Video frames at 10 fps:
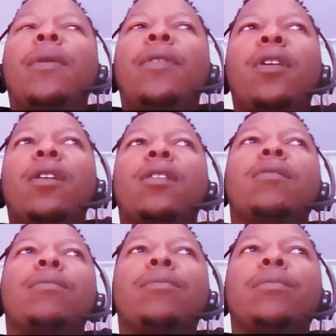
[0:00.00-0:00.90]
I think
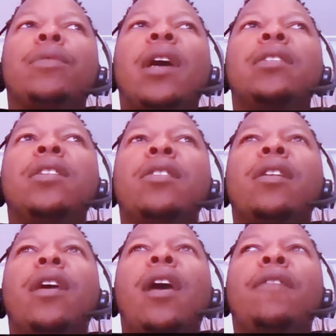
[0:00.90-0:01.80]
the idea
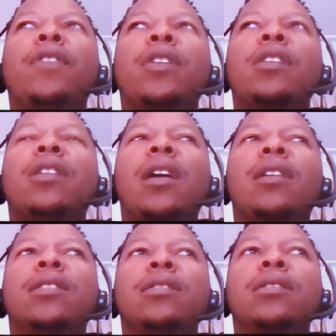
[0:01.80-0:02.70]
that African
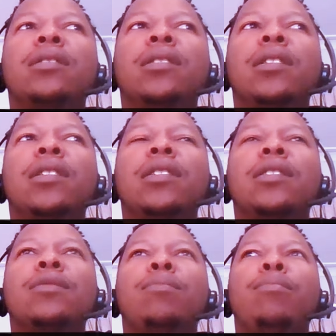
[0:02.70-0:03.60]
identity
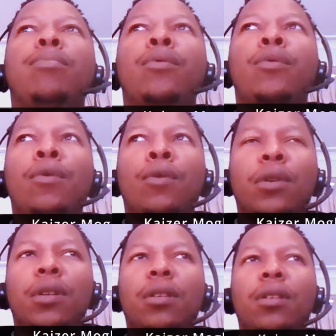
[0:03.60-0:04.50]
is broad.
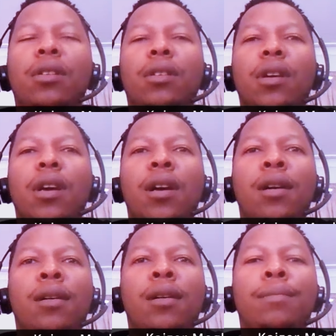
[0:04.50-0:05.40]

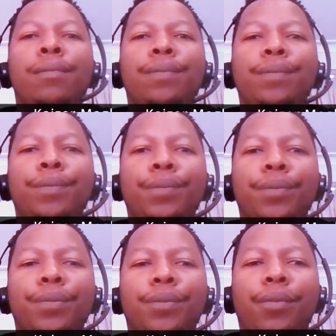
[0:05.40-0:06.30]

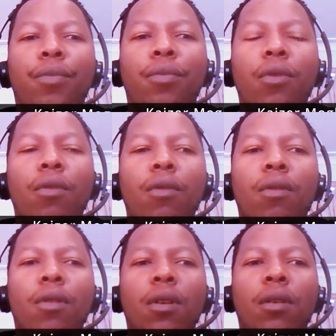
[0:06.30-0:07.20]

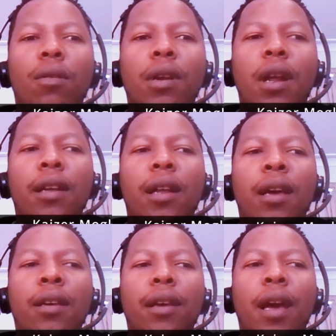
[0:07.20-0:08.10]

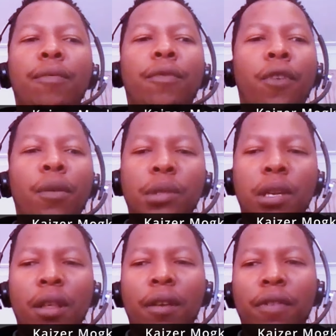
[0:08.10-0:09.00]
I'm from
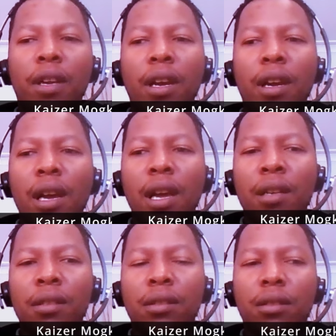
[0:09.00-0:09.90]
South Africa,
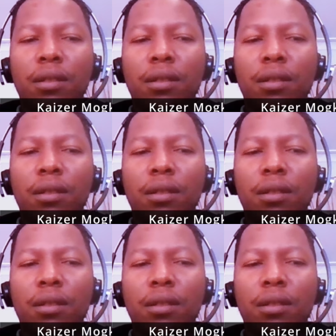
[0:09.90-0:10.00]
and